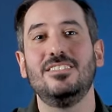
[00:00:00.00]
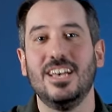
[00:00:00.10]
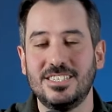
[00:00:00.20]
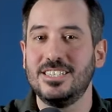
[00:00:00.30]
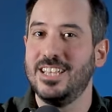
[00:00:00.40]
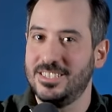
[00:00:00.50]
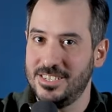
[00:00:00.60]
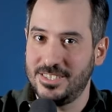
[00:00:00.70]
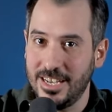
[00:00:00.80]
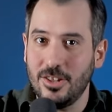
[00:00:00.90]
and doesn't
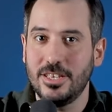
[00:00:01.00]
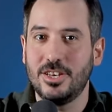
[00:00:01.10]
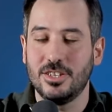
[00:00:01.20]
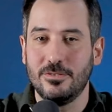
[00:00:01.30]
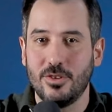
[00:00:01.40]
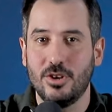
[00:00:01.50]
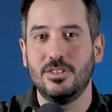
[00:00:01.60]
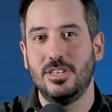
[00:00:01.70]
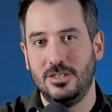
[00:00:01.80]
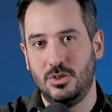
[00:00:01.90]
necessarily
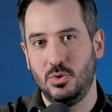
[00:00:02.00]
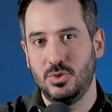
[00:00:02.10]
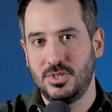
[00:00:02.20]
convert into